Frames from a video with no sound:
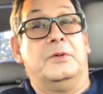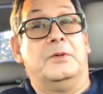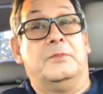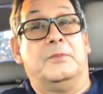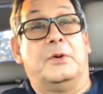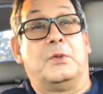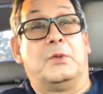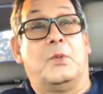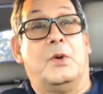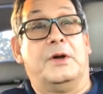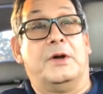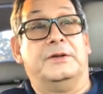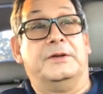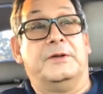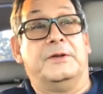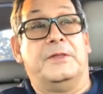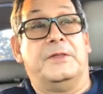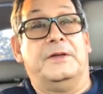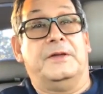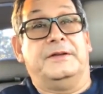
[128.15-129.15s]
But one of
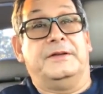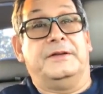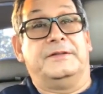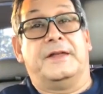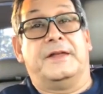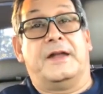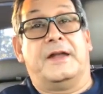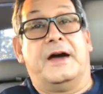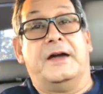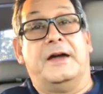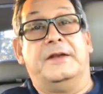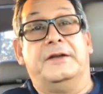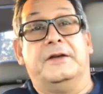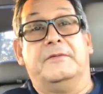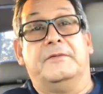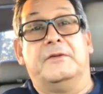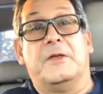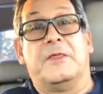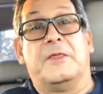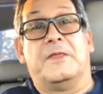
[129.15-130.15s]
the things that I
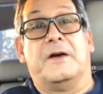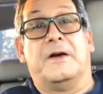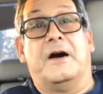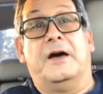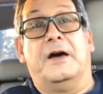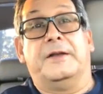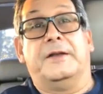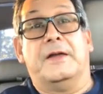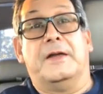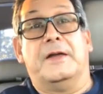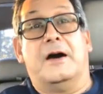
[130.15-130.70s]
never thought,